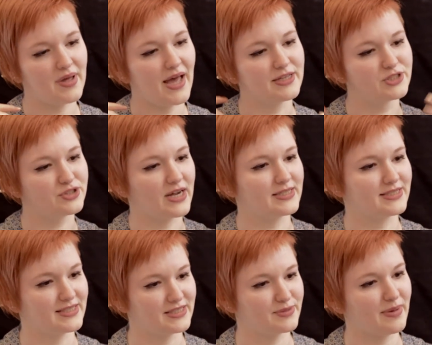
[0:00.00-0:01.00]

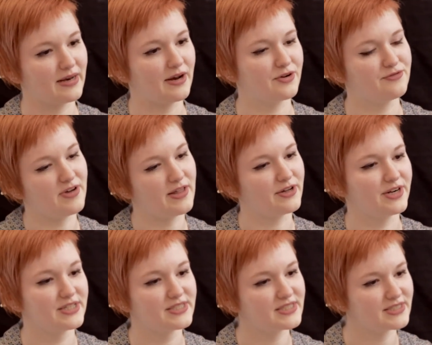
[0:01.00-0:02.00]
headdresses made out of
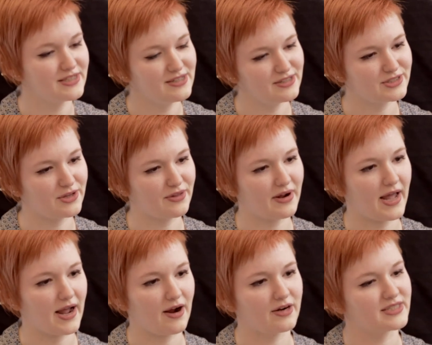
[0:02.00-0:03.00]
feathers, so their
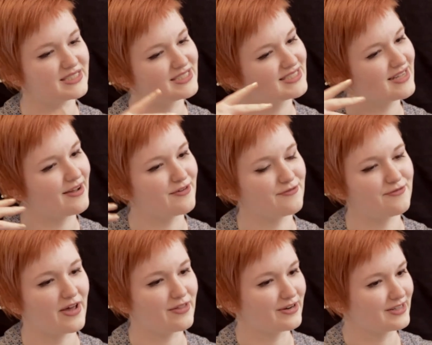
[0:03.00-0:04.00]
hair is just kind of
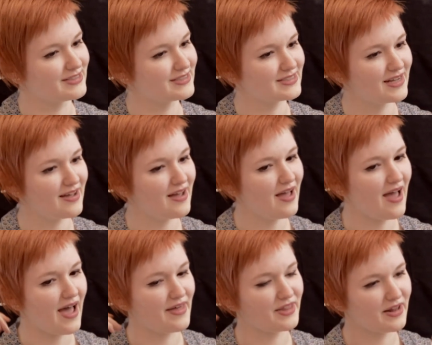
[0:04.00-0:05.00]
feathers,
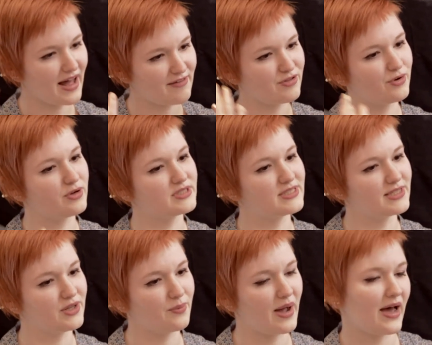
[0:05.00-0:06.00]
and they'll have the whole
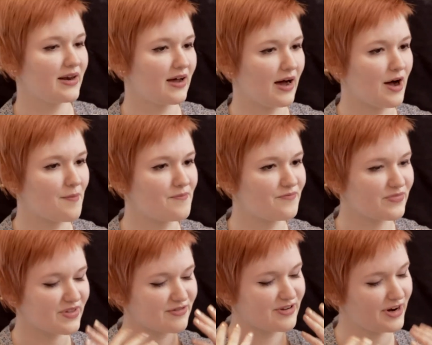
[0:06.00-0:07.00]
silhouette
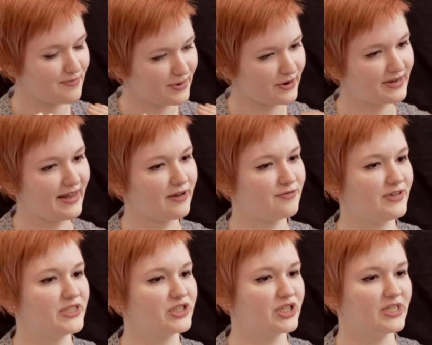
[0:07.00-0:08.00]
of very bird-like
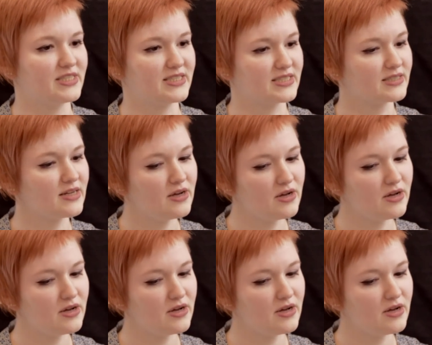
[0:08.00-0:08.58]
features and